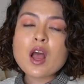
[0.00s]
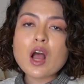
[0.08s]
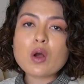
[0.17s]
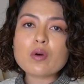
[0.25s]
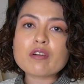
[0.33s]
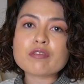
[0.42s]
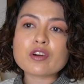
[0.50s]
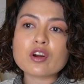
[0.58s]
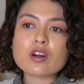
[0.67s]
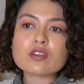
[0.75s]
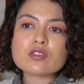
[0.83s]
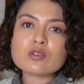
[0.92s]

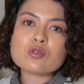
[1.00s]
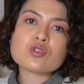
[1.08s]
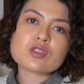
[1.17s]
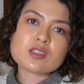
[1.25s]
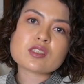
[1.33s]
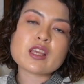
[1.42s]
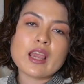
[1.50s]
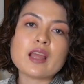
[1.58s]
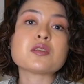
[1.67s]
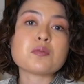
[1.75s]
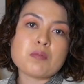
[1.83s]
However, you just can't